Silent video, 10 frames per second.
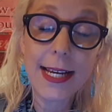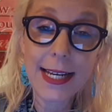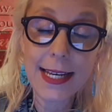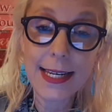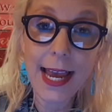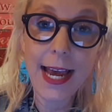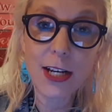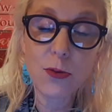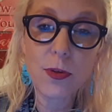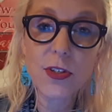
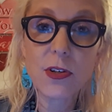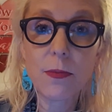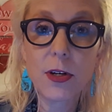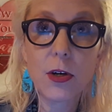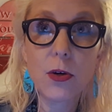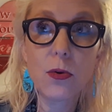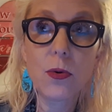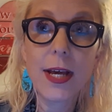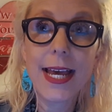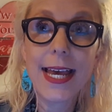connect with someone who